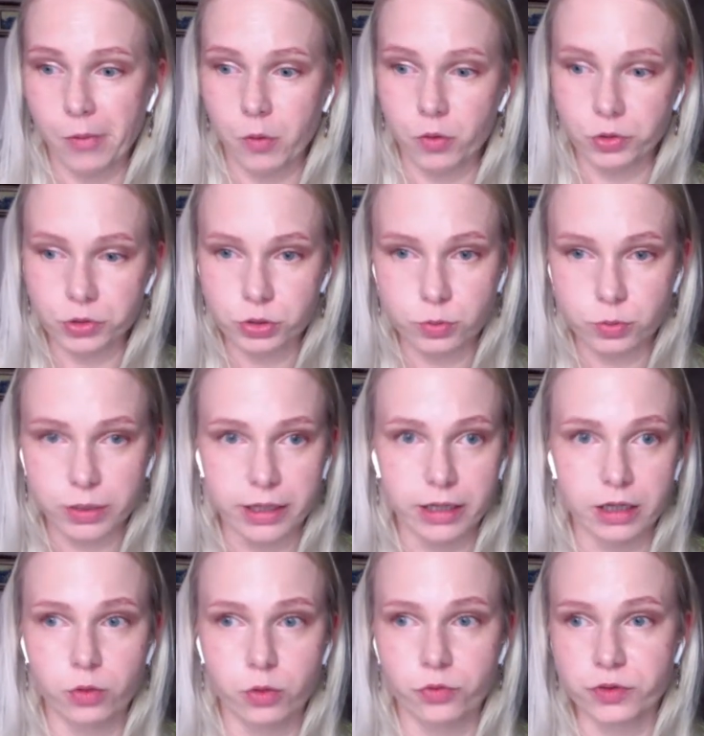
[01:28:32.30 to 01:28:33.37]
Come go to
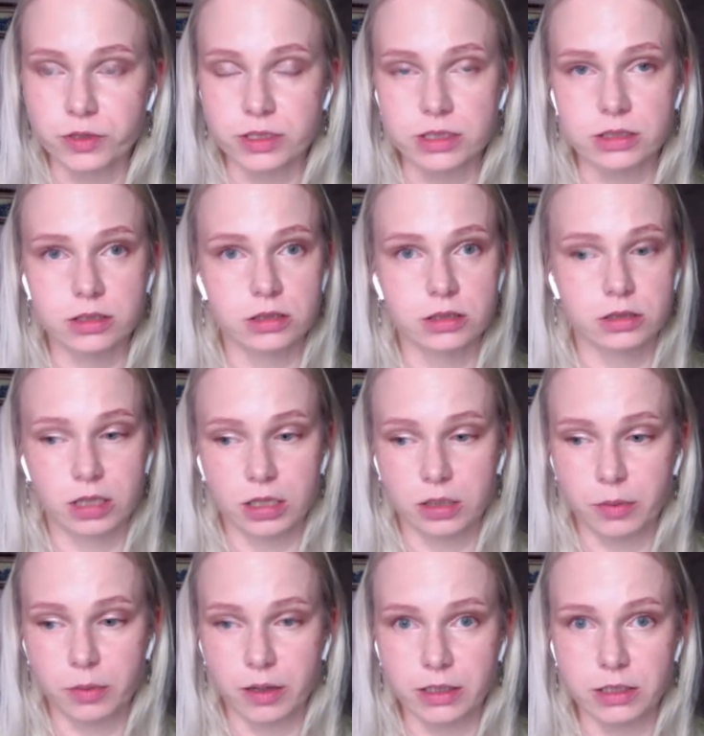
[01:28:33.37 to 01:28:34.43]
my office,
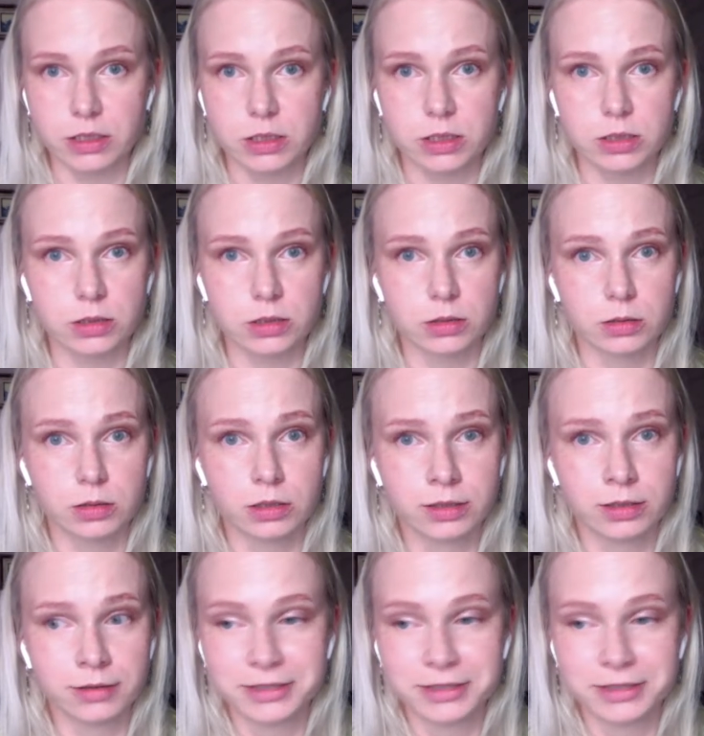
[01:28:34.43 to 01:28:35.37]
get punished, you know.